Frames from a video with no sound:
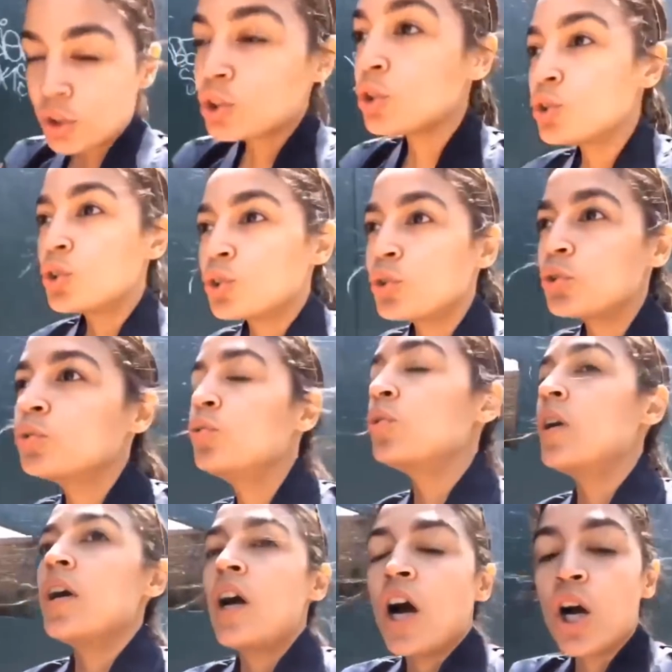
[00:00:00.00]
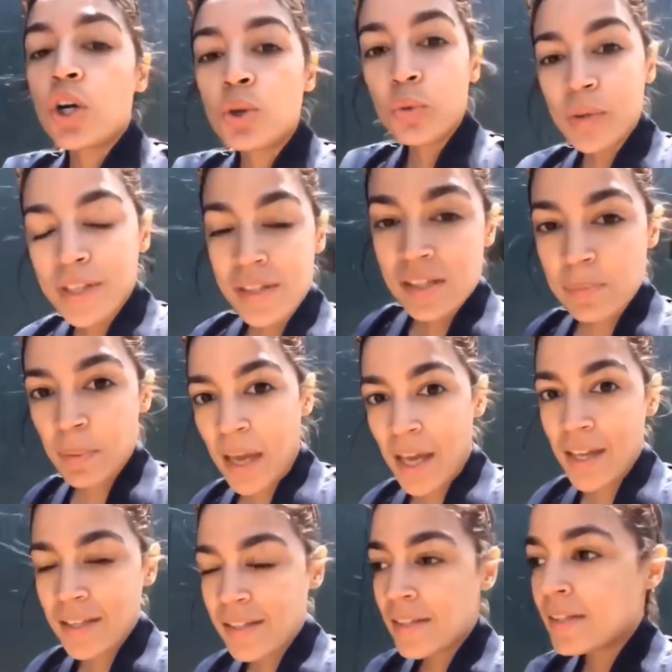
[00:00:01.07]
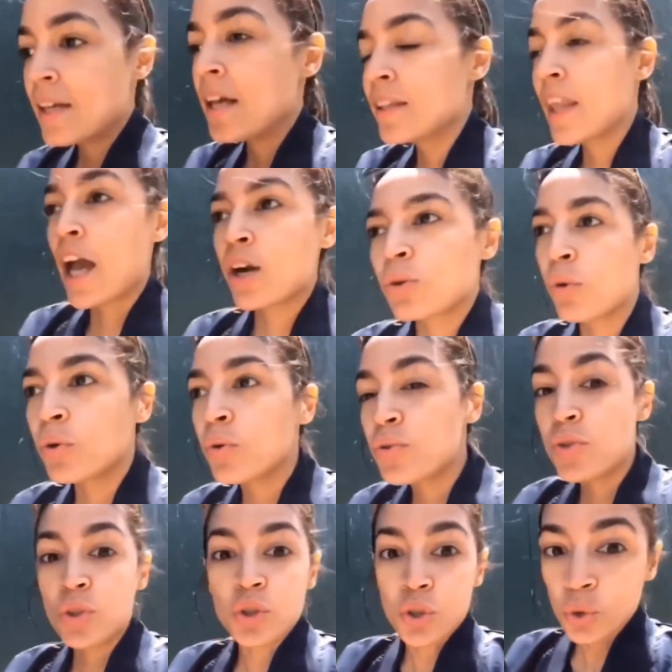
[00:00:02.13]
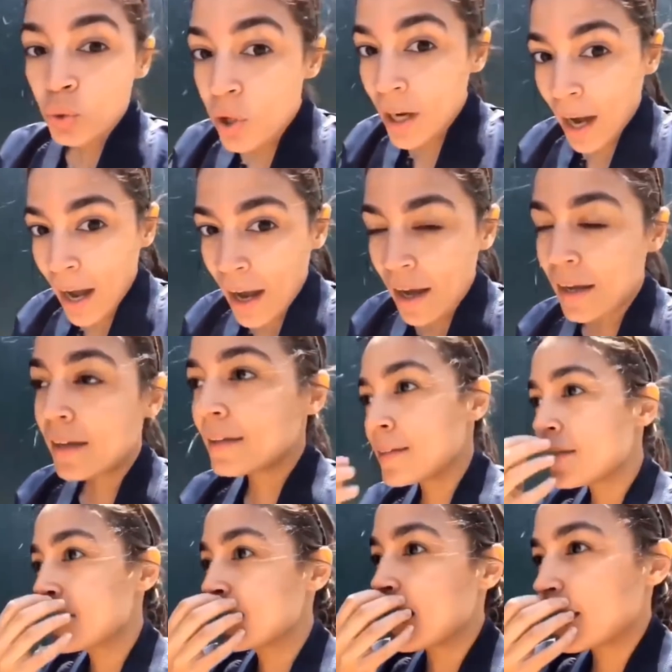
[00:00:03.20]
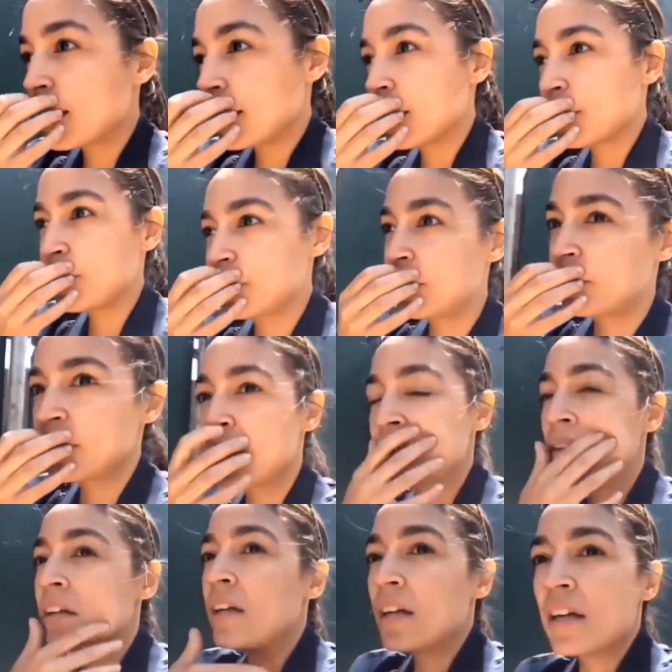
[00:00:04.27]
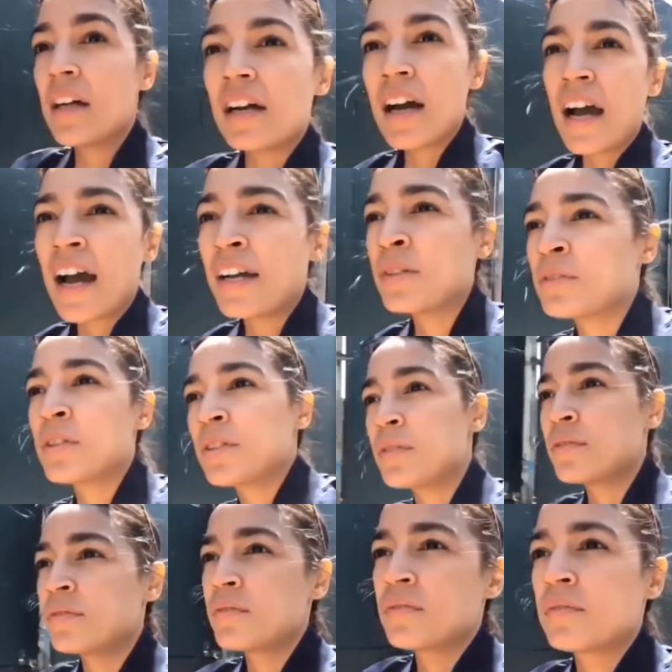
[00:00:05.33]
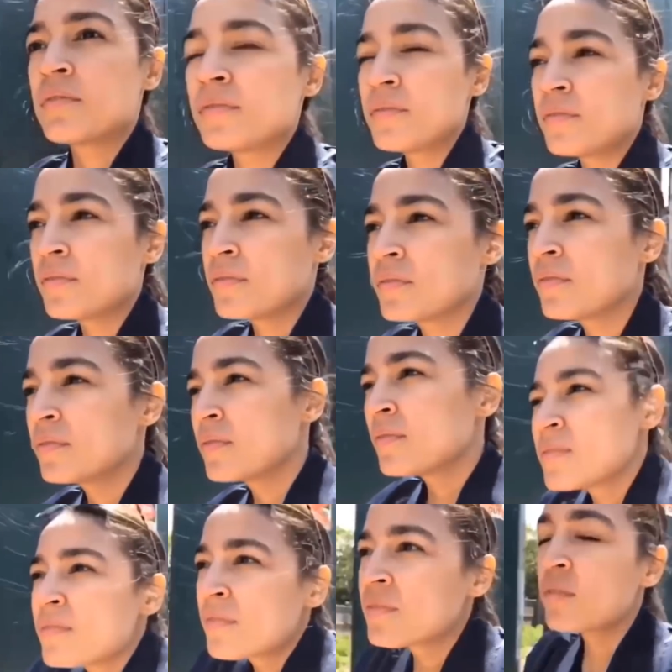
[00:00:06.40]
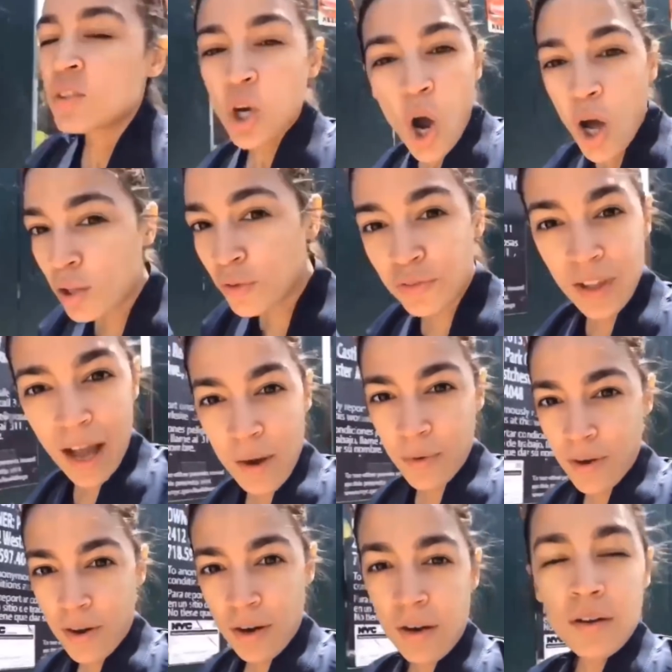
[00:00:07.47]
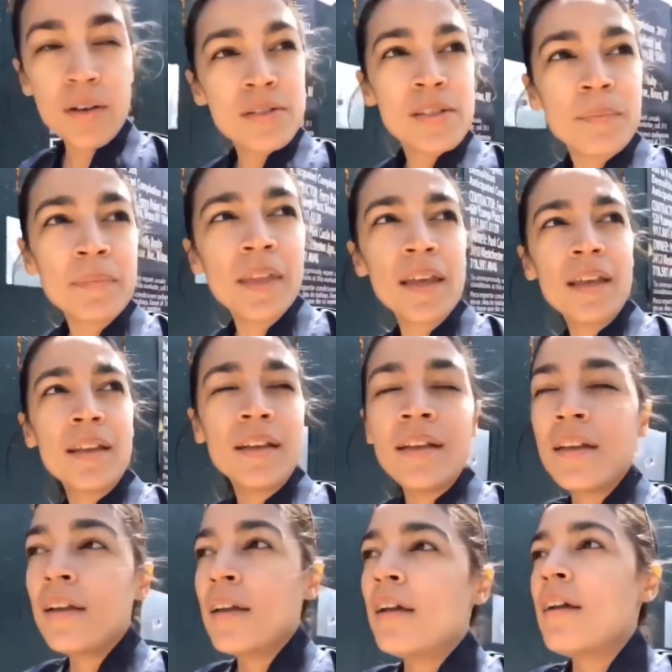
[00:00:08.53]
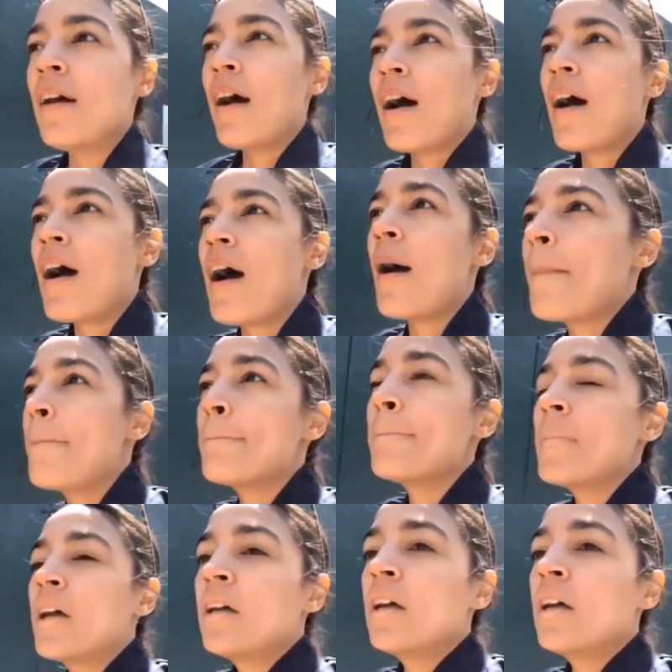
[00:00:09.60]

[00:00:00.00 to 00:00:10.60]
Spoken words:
to do a green space that grows yucca instead of, I don't know, cauliflower or something, what